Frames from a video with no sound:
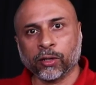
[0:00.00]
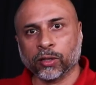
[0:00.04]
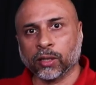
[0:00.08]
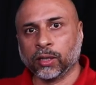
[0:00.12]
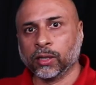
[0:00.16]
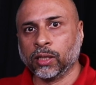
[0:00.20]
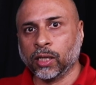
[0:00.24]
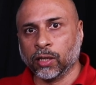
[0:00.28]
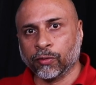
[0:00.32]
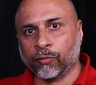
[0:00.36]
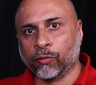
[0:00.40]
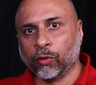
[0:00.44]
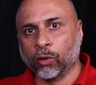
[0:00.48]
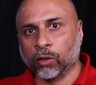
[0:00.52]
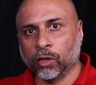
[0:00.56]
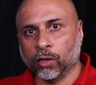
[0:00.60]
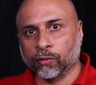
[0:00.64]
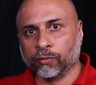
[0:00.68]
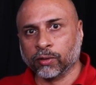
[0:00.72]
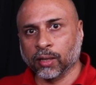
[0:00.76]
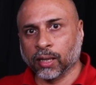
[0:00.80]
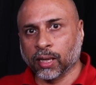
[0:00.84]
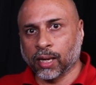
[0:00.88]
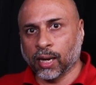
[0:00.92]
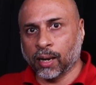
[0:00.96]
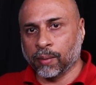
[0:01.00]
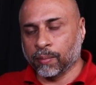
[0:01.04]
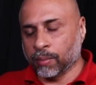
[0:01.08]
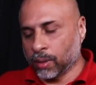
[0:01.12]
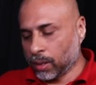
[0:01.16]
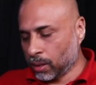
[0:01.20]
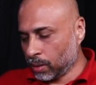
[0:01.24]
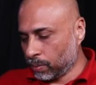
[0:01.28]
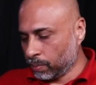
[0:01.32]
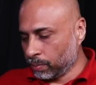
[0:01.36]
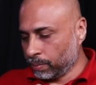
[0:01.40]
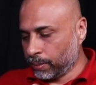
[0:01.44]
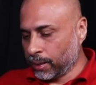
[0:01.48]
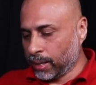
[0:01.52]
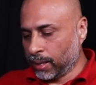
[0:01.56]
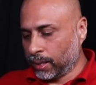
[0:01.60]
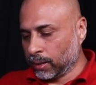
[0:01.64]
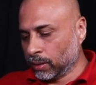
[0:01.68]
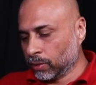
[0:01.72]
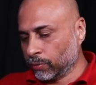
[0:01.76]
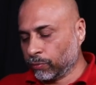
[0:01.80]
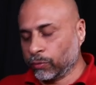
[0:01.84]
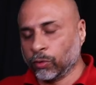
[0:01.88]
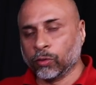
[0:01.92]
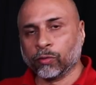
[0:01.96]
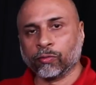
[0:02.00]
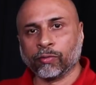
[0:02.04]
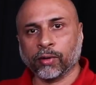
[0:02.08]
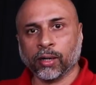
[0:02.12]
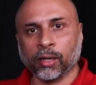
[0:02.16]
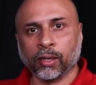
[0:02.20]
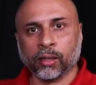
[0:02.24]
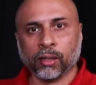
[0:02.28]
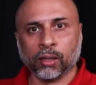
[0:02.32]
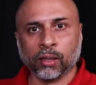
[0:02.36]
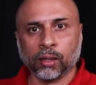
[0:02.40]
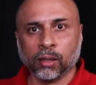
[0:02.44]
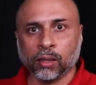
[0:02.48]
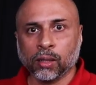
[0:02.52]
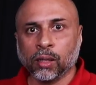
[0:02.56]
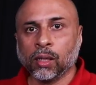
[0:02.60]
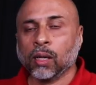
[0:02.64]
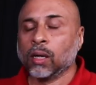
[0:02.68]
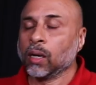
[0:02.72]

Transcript: to the default of the camera, be it in the viewfinder.